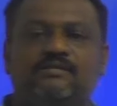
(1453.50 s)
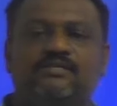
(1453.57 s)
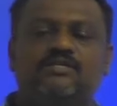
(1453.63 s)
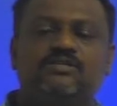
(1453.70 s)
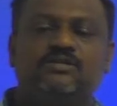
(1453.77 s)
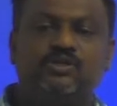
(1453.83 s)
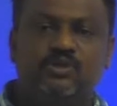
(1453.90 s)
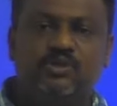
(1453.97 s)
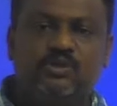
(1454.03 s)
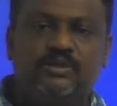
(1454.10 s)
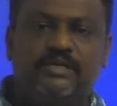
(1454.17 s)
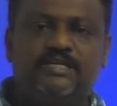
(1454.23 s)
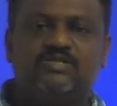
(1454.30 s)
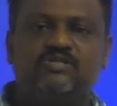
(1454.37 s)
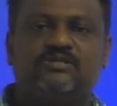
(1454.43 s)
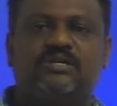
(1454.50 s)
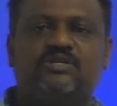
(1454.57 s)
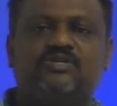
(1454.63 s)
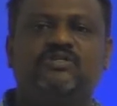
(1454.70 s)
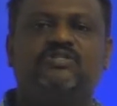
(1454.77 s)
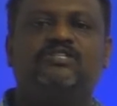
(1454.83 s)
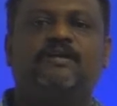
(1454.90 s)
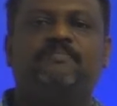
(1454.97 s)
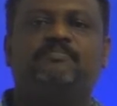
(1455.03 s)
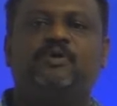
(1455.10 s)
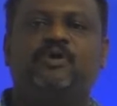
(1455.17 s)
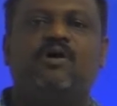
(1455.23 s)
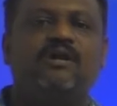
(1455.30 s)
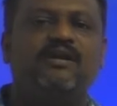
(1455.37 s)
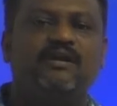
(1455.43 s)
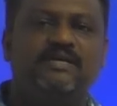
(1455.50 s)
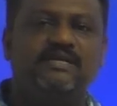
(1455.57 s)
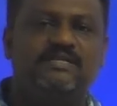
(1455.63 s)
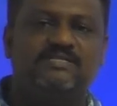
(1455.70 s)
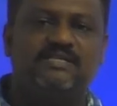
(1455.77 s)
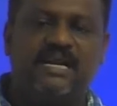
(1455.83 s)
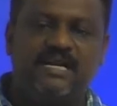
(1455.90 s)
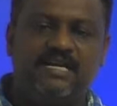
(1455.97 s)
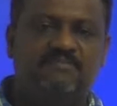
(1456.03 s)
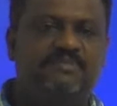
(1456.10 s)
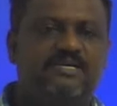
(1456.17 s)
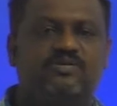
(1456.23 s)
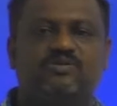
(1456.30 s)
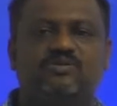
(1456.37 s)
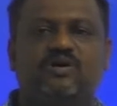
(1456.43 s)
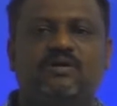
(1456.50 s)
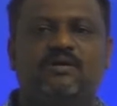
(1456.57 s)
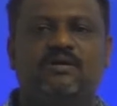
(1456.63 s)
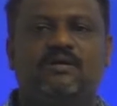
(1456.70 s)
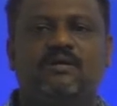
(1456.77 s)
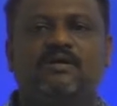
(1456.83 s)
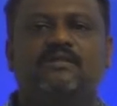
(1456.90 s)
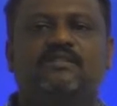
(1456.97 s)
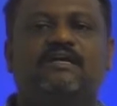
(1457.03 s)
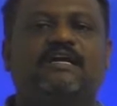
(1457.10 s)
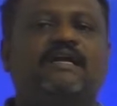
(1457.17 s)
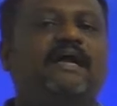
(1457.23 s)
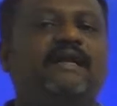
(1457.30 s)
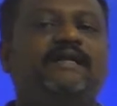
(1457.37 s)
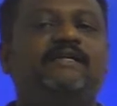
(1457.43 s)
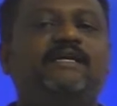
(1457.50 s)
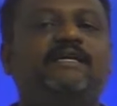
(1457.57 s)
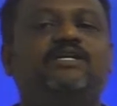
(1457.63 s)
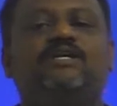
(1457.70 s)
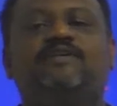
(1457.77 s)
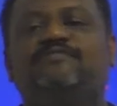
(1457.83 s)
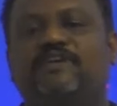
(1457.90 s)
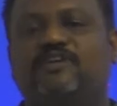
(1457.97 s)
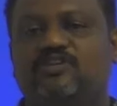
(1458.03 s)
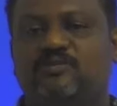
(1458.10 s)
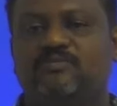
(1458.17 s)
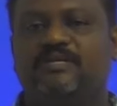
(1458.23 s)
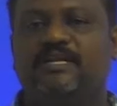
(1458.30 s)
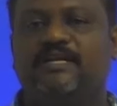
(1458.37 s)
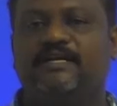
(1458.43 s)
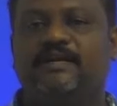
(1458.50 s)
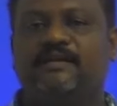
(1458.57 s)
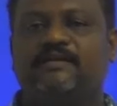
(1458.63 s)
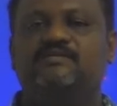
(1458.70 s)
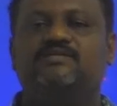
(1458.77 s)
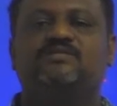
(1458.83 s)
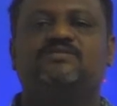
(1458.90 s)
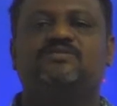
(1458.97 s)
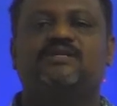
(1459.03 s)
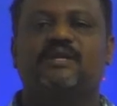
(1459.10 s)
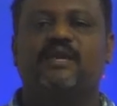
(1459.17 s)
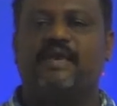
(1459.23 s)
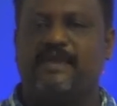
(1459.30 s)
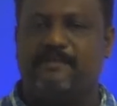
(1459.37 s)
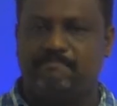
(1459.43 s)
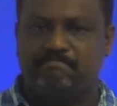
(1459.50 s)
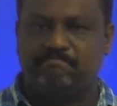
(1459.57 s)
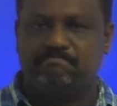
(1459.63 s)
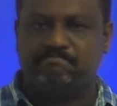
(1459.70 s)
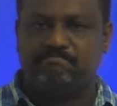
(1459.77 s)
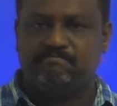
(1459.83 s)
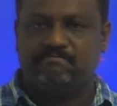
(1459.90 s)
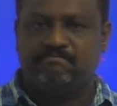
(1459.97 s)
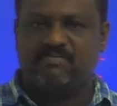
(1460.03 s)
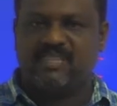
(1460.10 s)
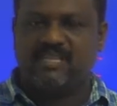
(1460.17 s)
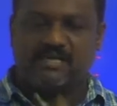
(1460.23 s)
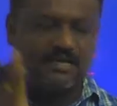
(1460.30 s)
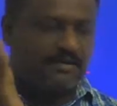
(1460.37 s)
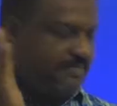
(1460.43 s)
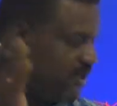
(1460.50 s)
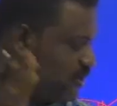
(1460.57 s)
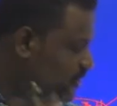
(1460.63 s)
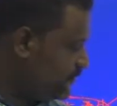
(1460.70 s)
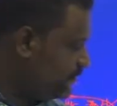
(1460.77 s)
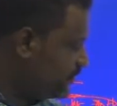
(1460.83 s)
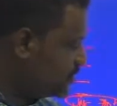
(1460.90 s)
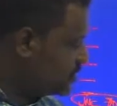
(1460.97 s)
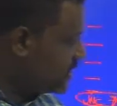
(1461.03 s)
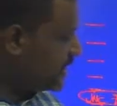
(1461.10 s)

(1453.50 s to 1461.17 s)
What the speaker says: these 2 instructions are purely designed based on the content of accumulator register A. Coming to the first